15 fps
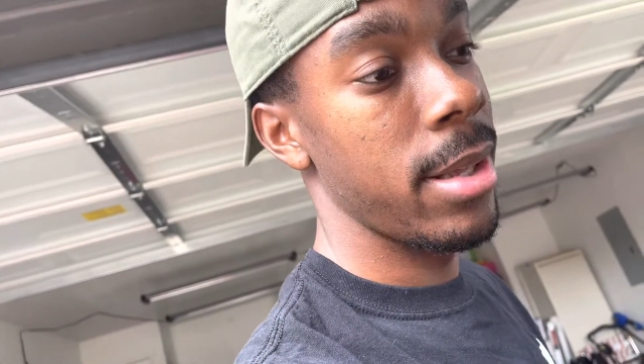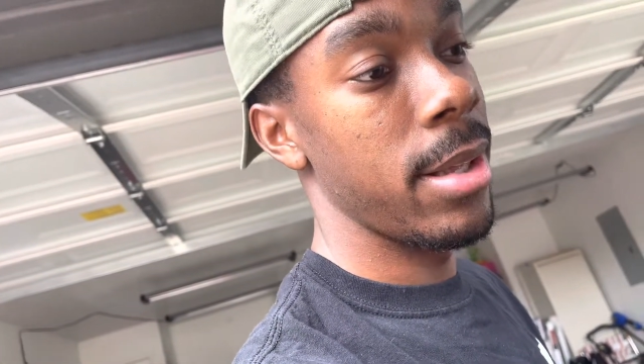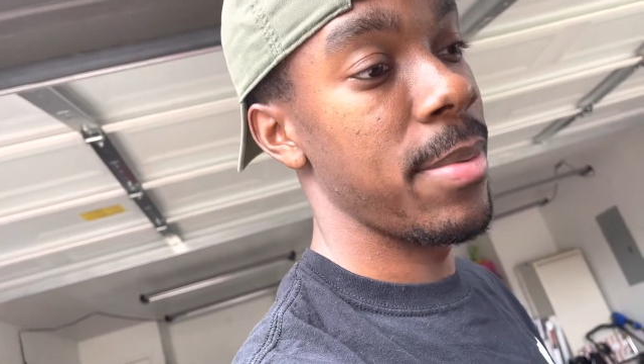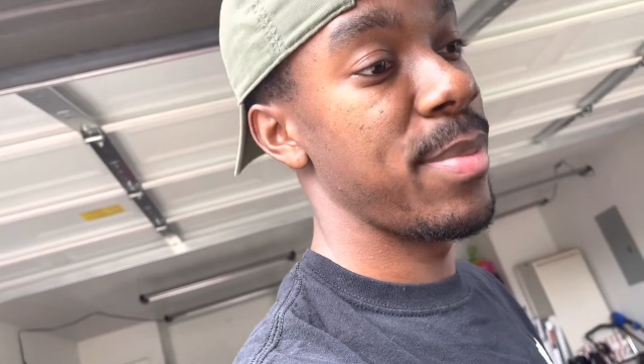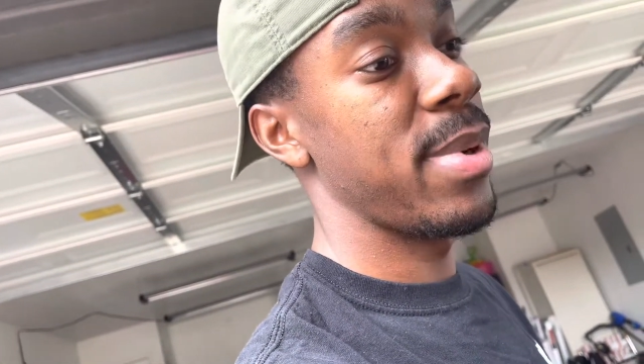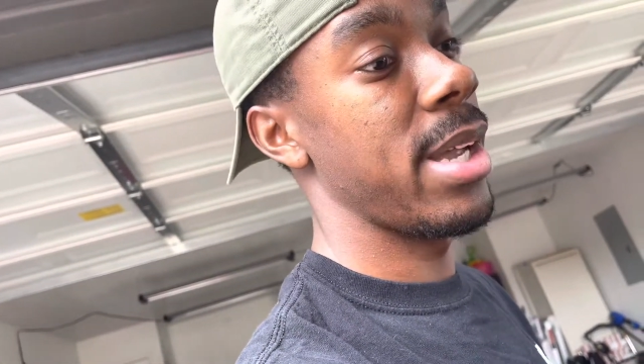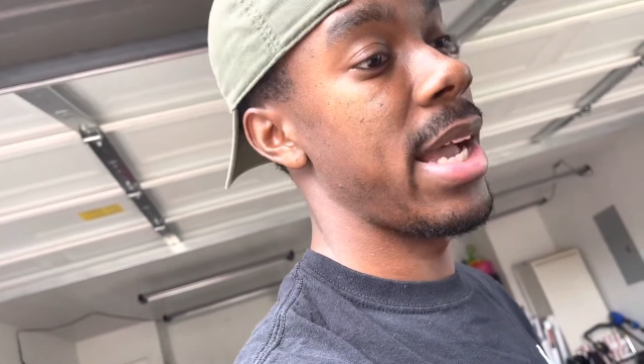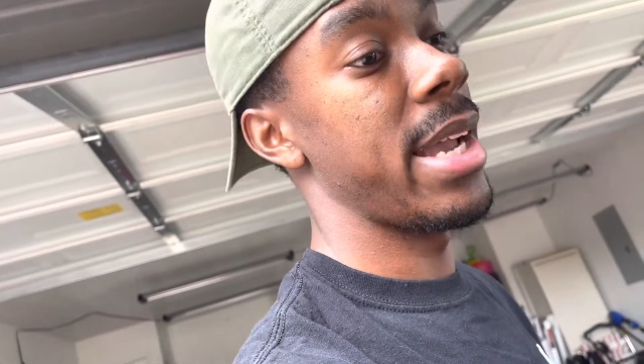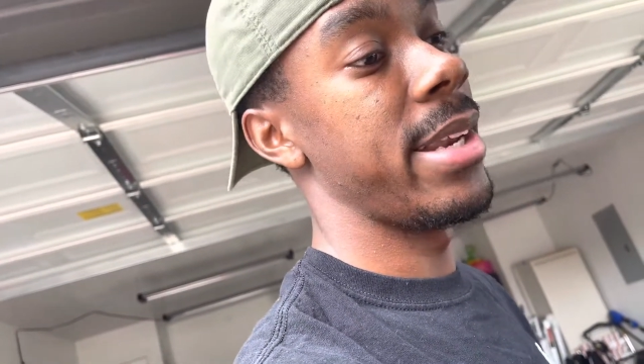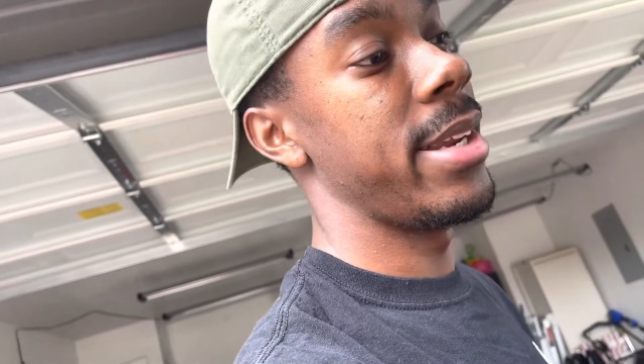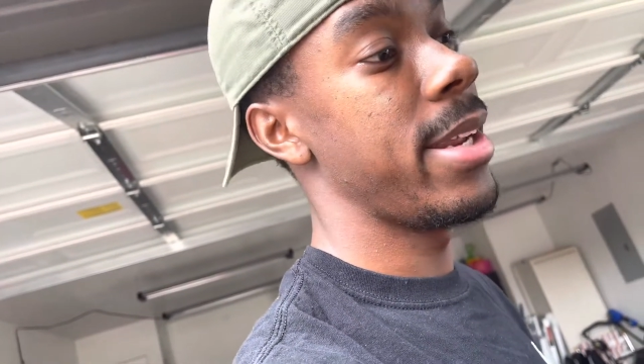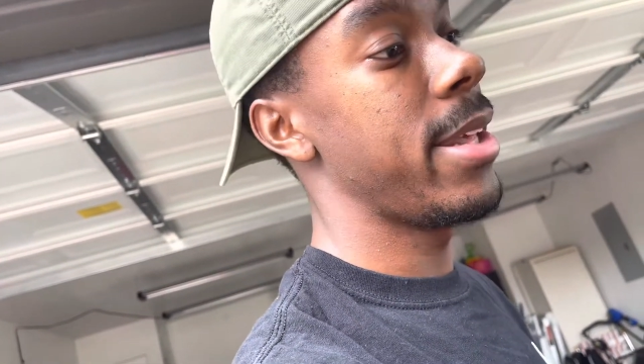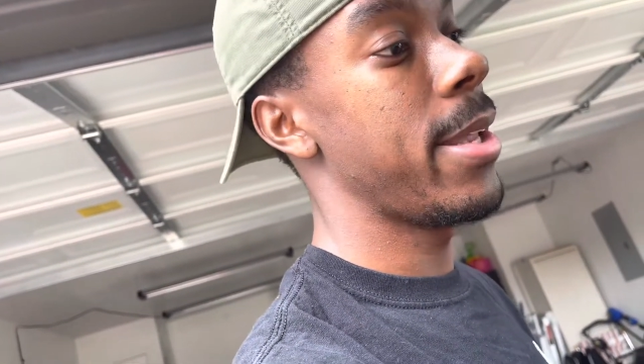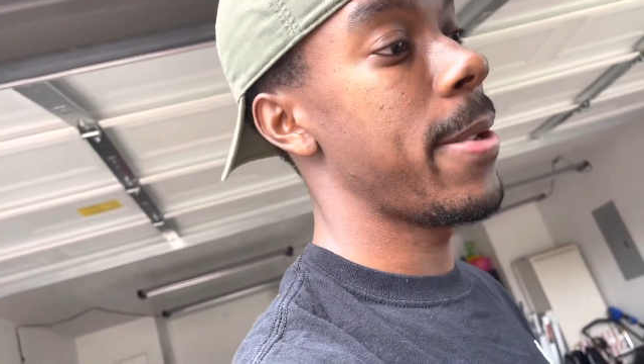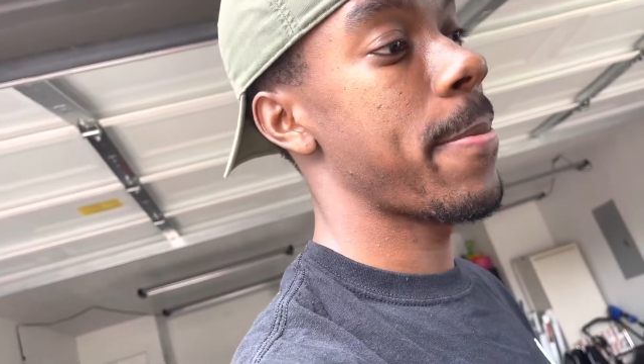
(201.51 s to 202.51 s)
But I did
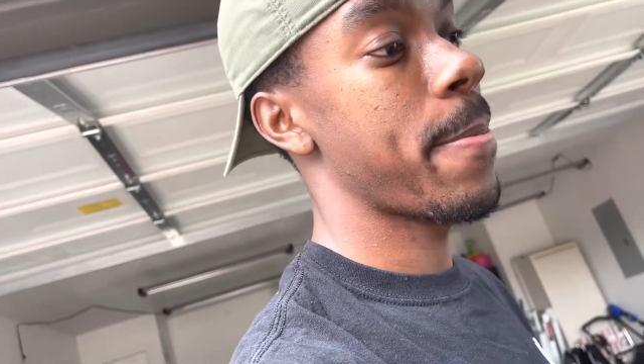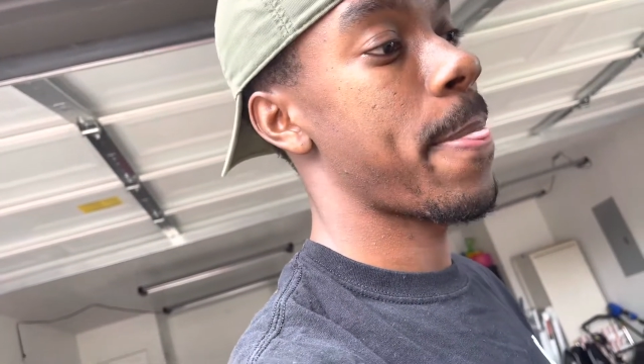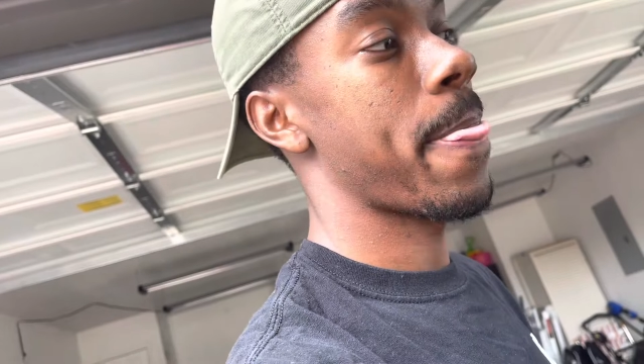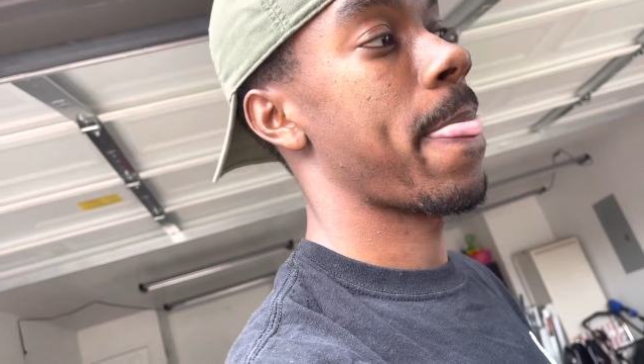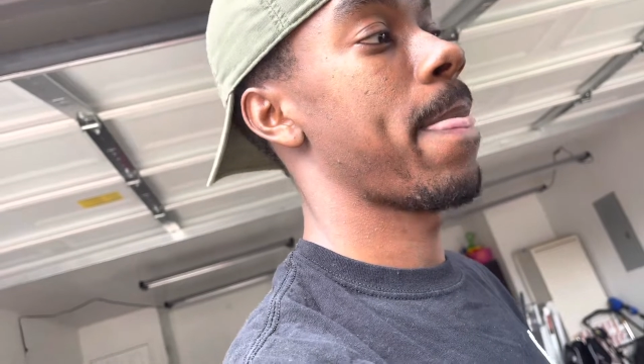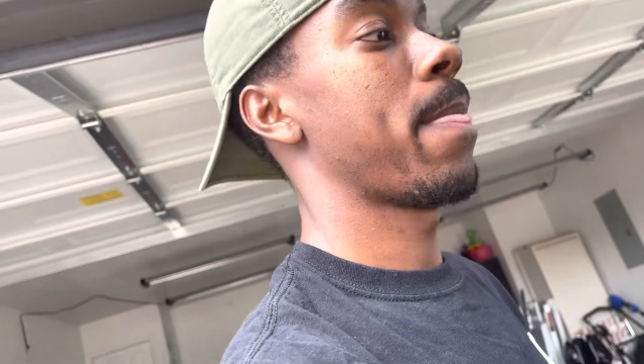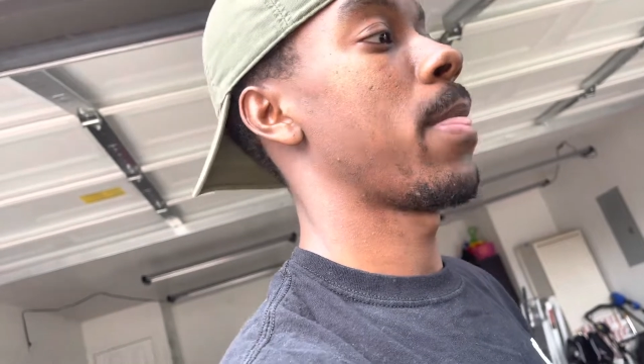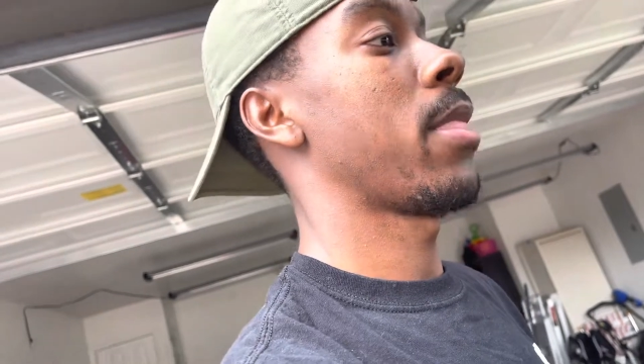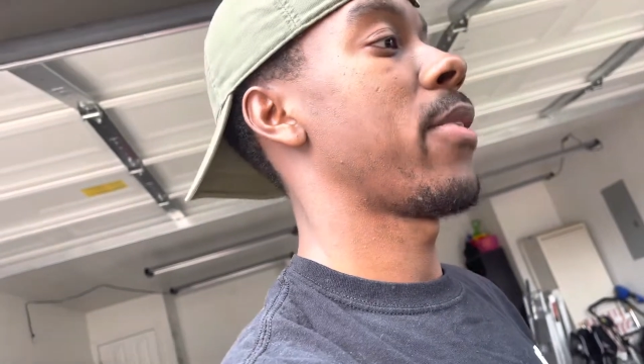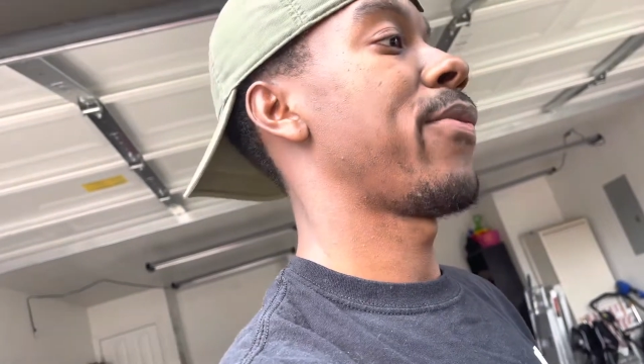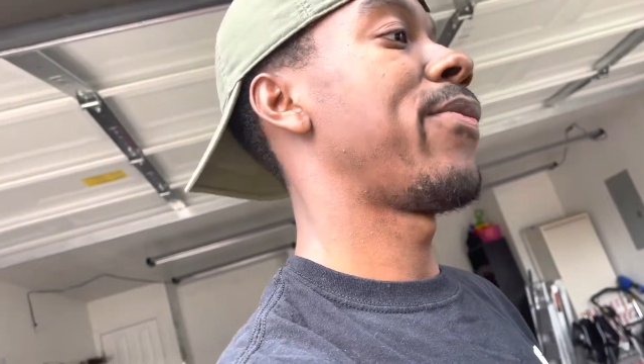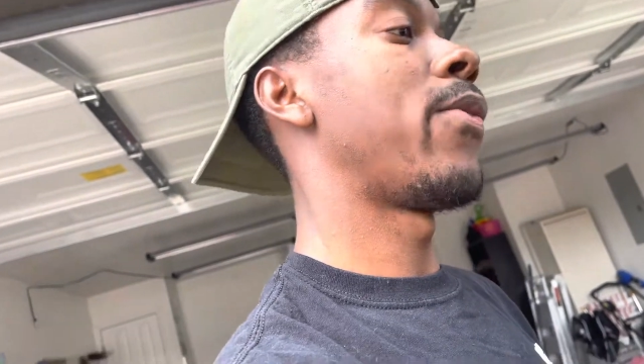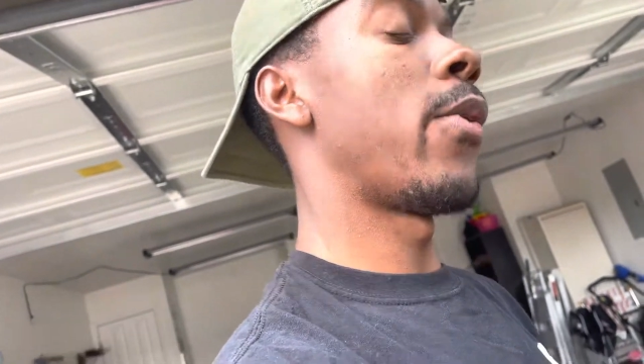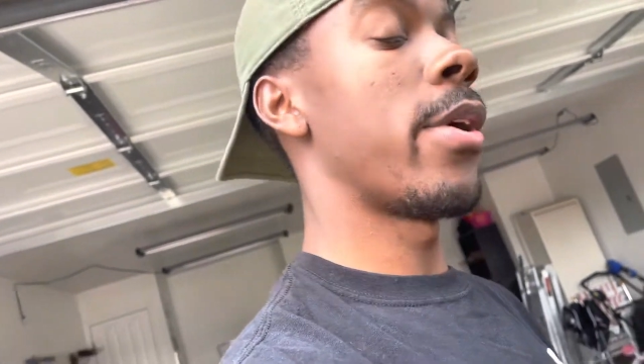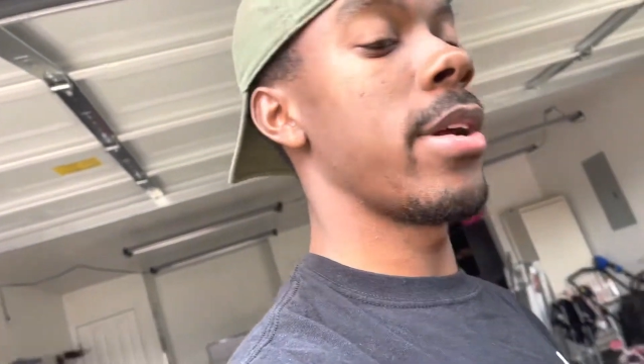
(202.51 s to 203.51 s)
it
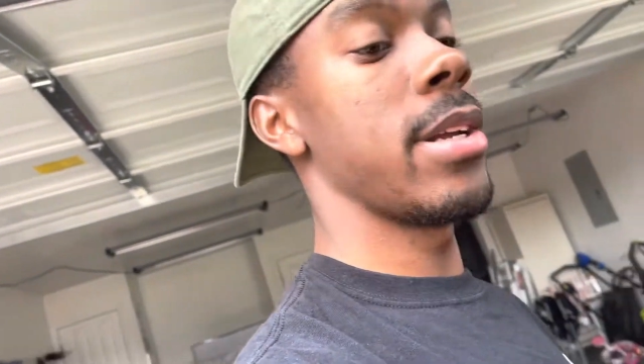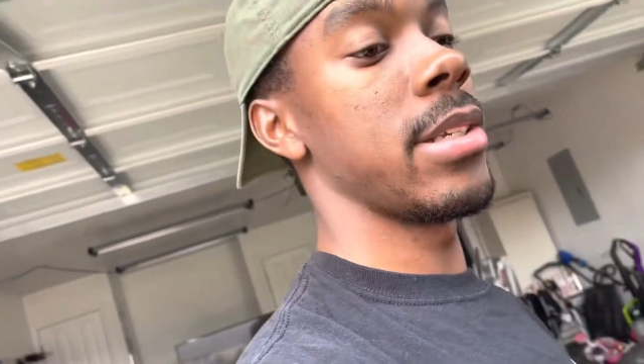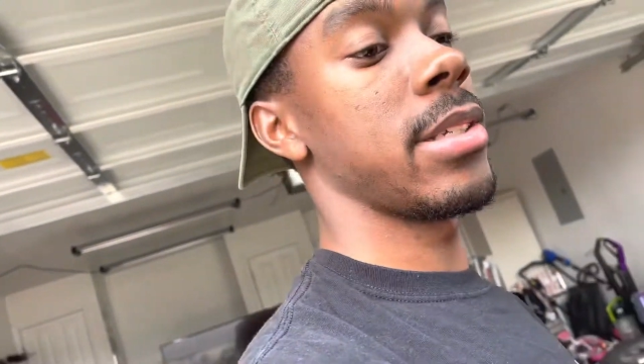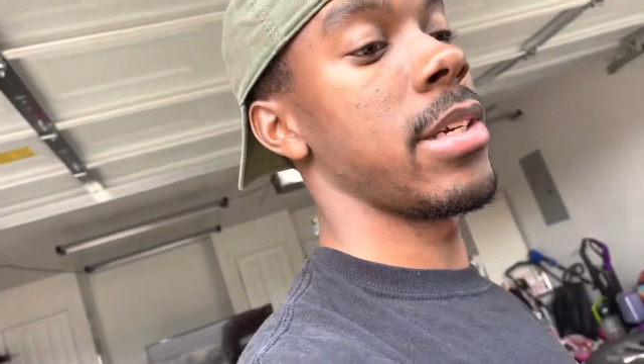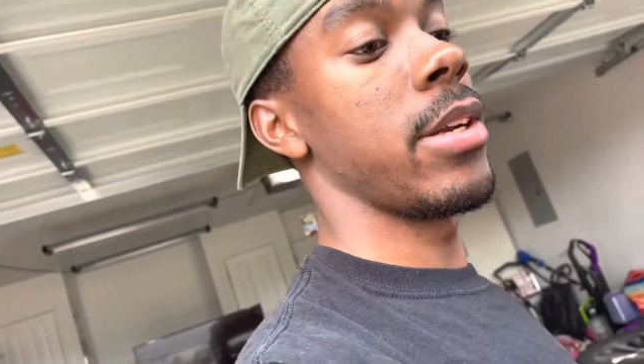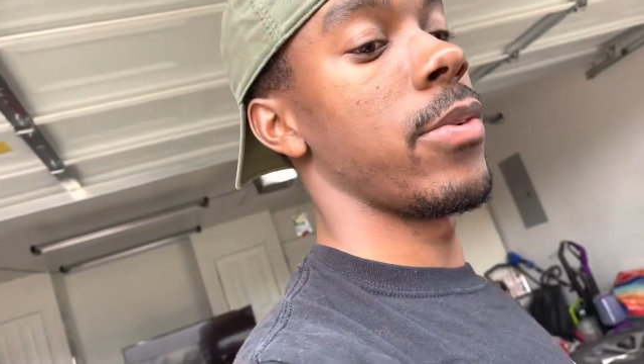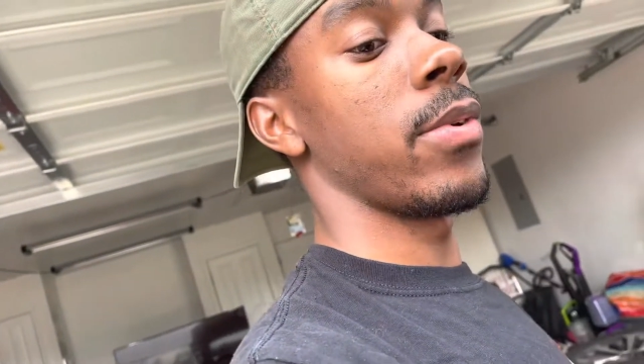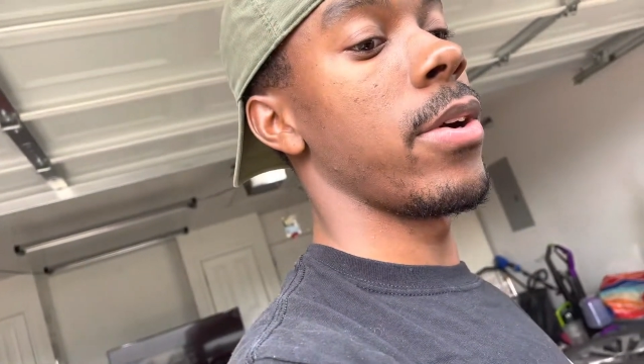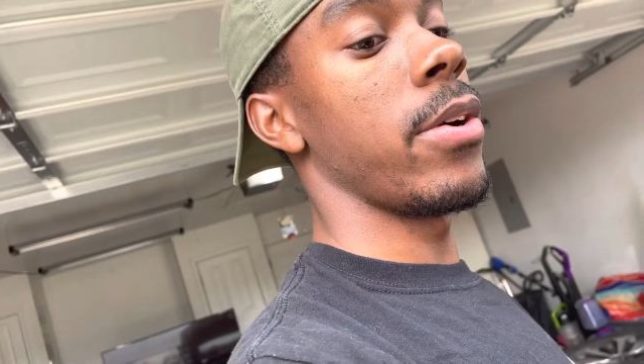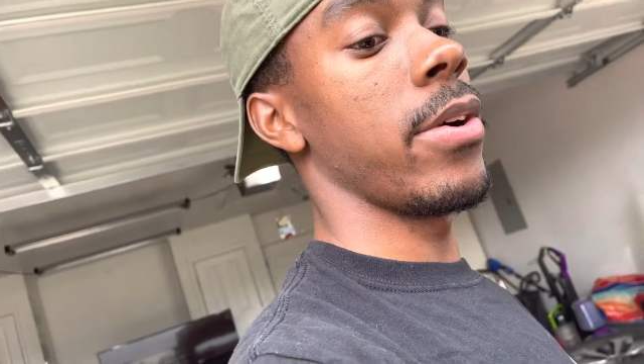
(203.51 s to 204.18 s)
4 hits in a row.